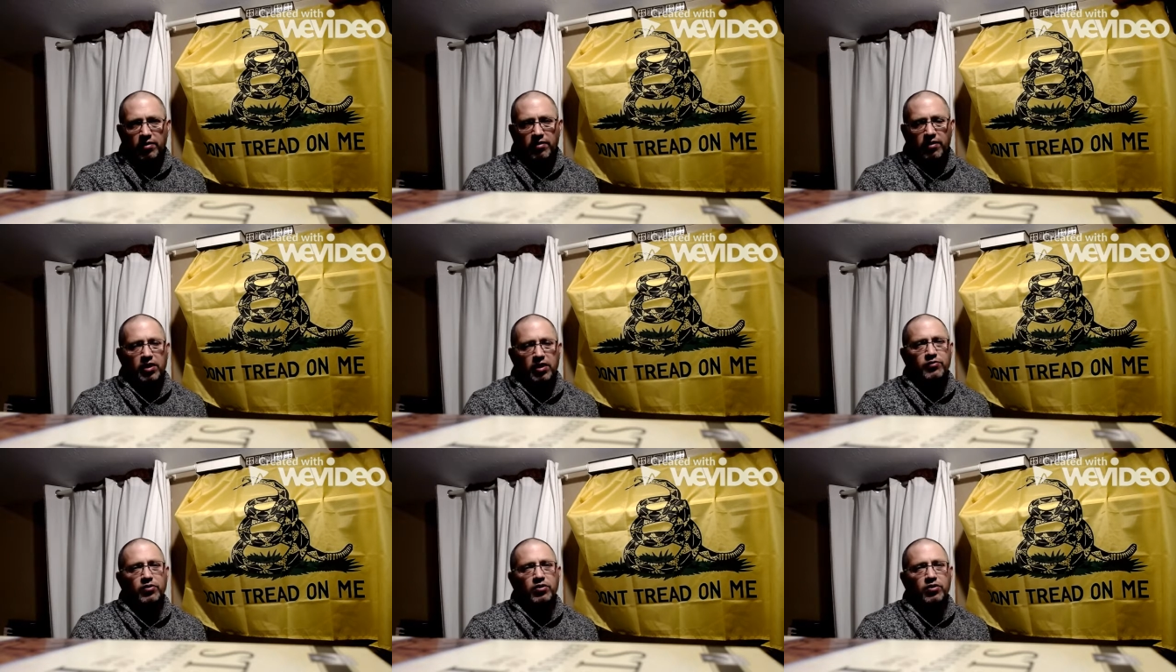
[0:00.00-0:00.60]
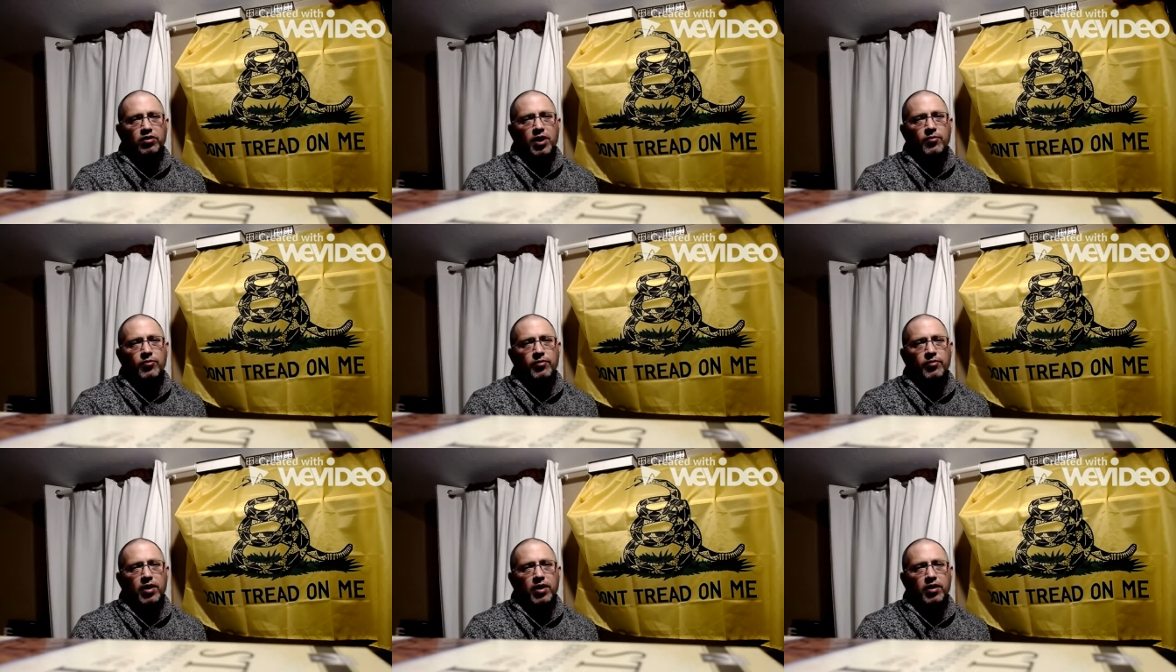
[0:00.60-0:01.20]
Thanks for
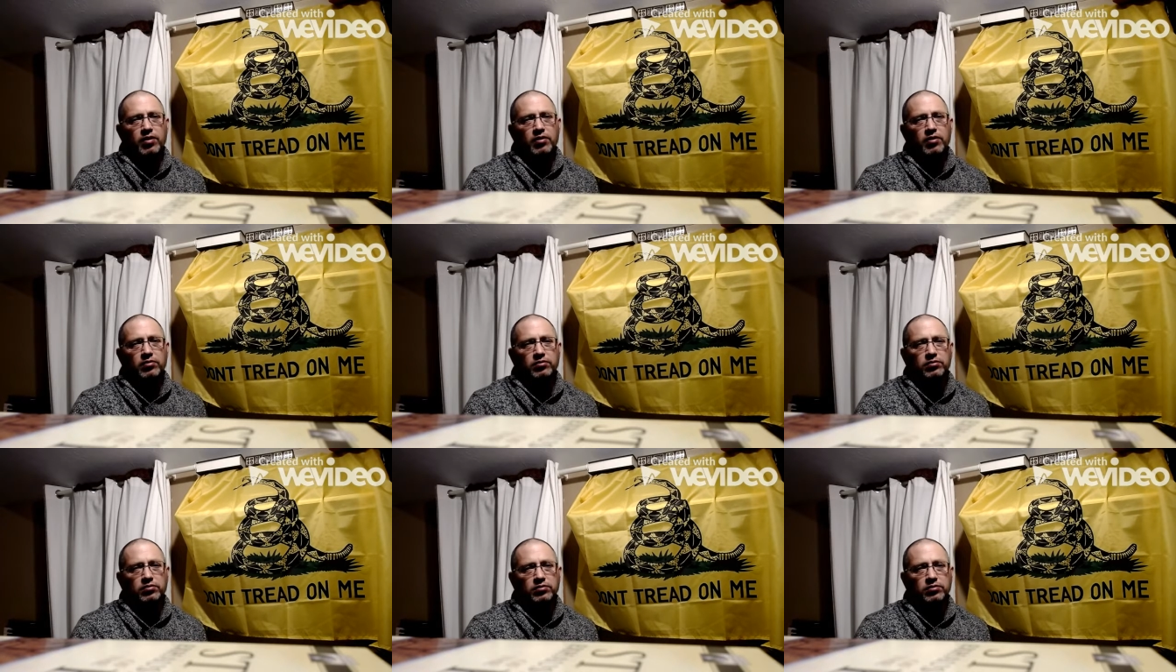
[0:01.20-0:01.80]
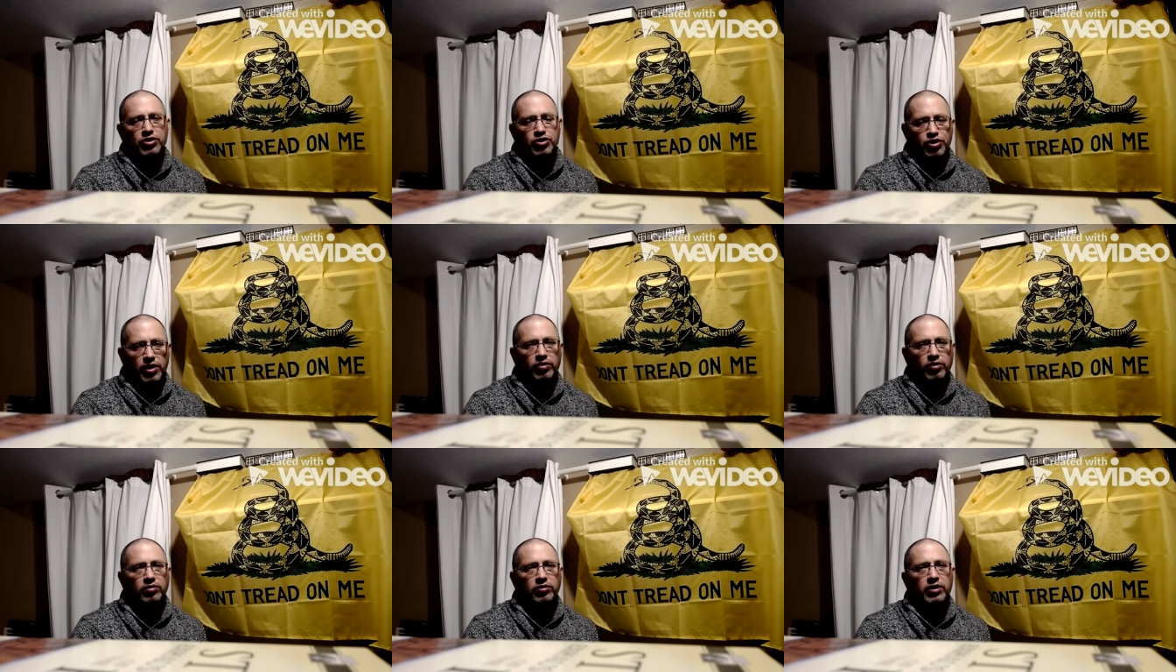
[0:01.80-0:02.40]
coming by the
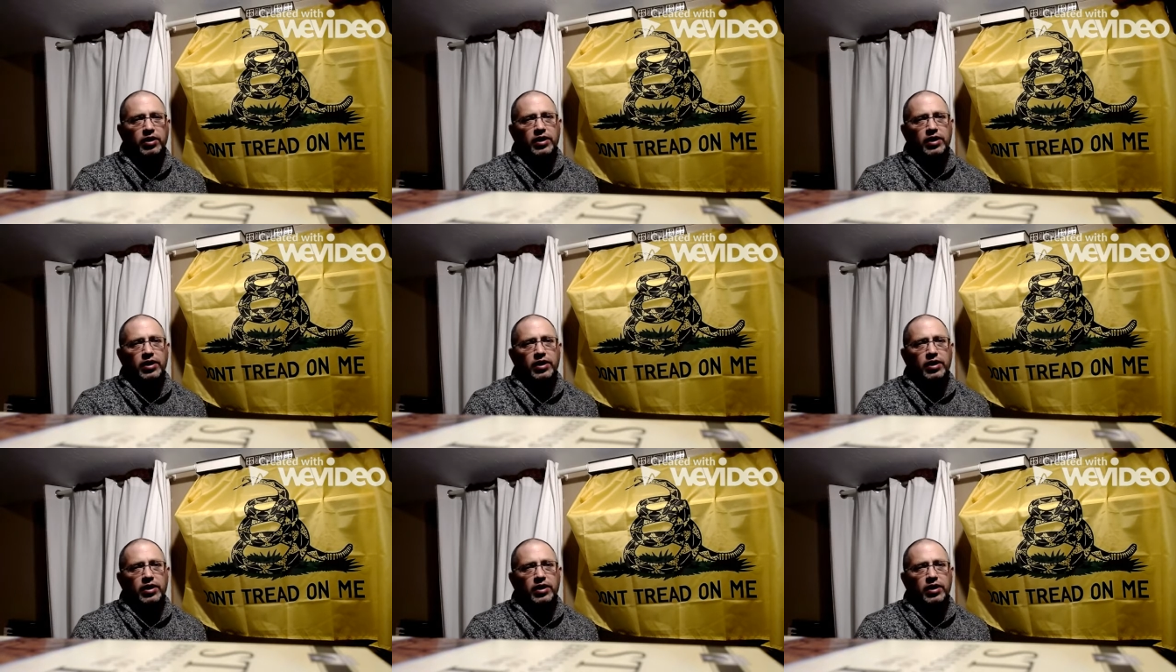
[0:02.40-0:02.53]
channel.